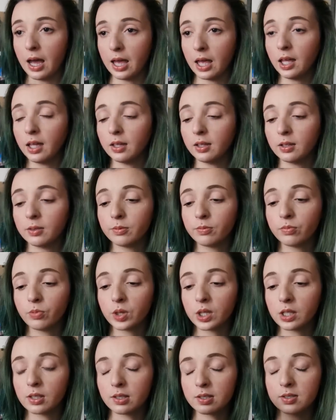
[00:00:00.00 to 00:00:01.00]
It
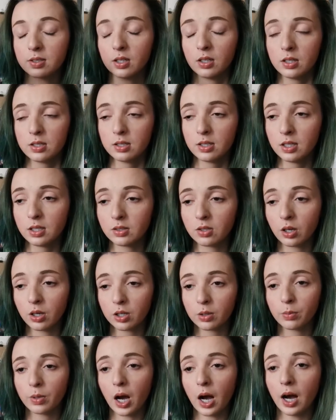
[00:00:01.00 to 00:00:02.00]
seriously
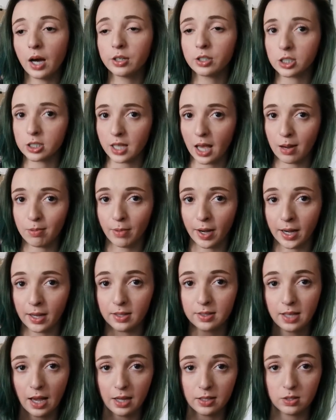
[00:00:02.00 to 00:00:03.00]
took under 10
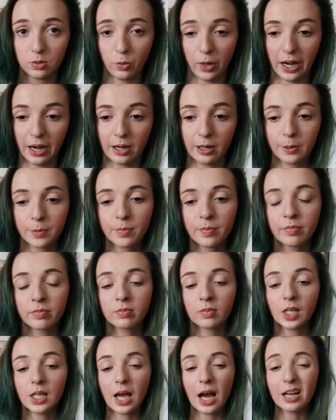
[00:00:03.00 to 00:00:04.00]
minutes, I swear.
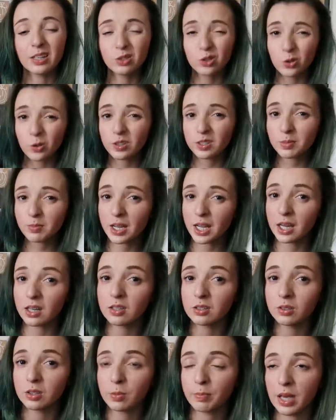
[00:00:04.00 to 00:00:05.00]
I do like my
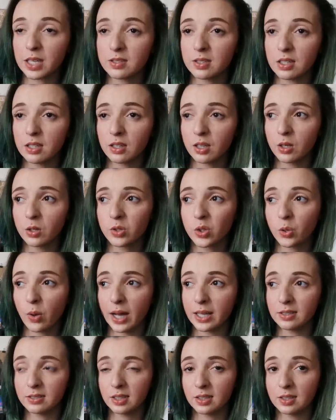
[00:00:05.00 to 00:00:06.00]
hair to look messy though, so
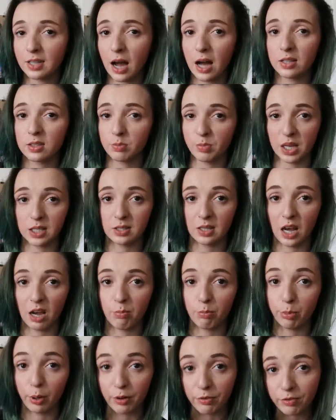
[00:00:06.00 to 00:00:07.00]
I did not spend
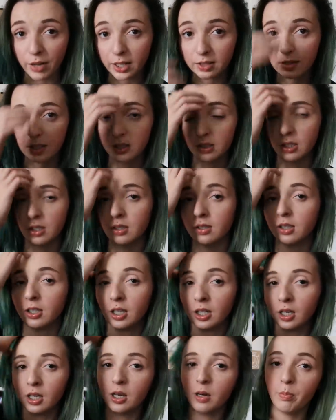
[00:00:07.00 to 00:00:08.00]
time perfecting it.
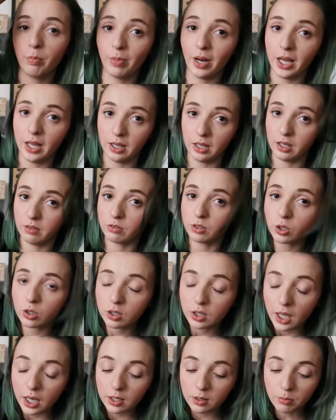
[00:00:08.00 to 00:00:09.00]
But if
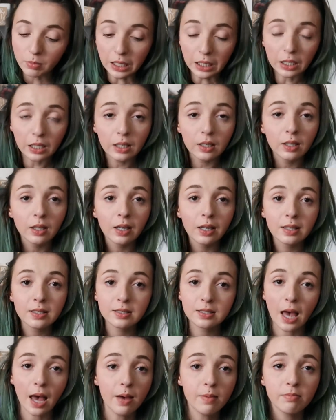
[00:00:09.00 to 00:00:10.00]
you're like me,
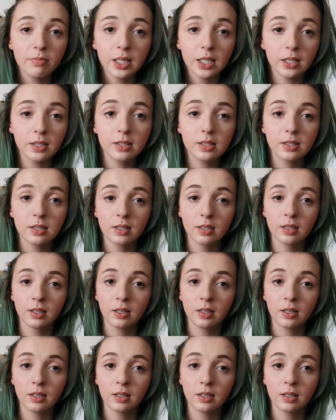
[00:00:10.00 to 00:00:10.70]
10 minutes